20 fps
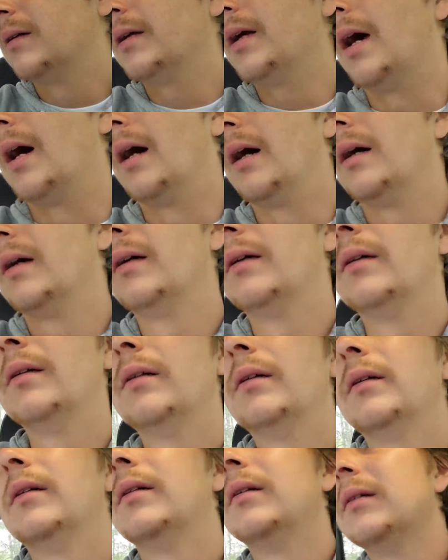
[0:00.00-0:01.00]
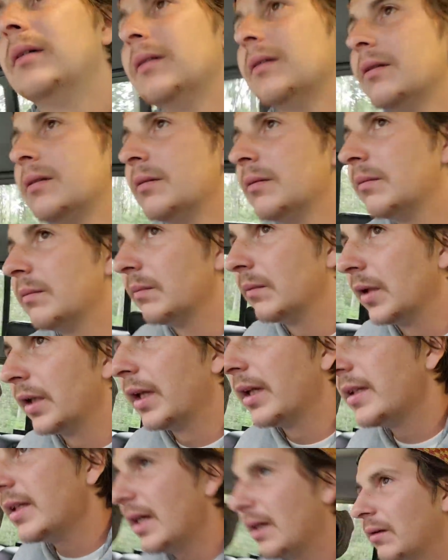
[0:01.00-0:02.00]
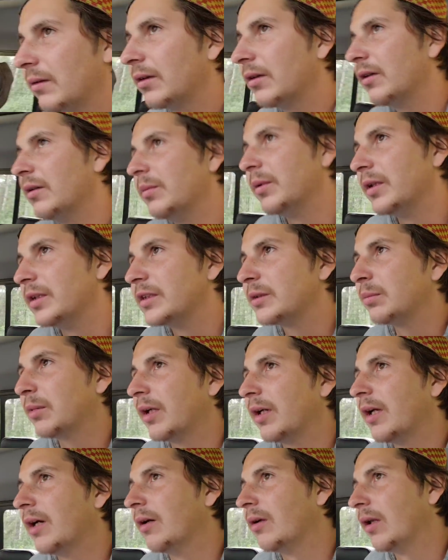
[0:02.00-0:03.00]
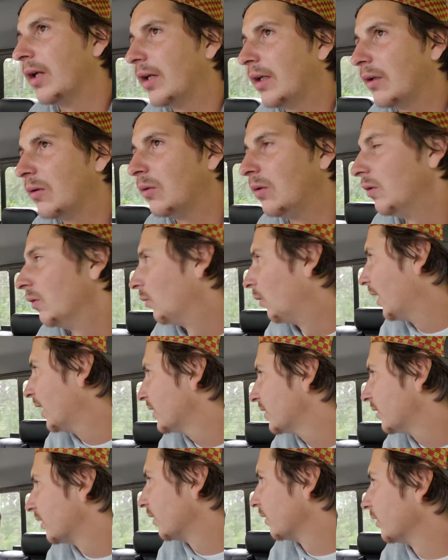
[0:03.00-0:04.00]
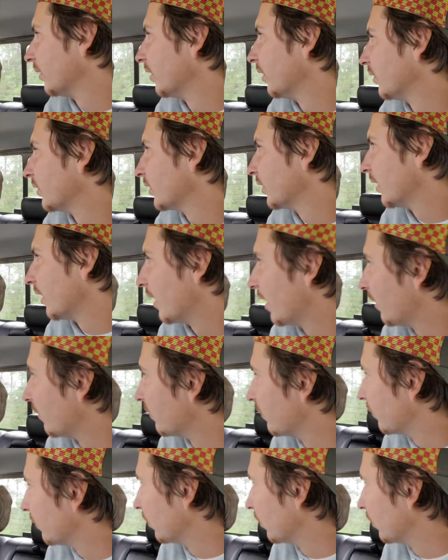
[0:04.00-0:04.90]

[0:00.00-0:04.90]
Yeah, well, the town could have been spread out like an old western, you know, so they'd have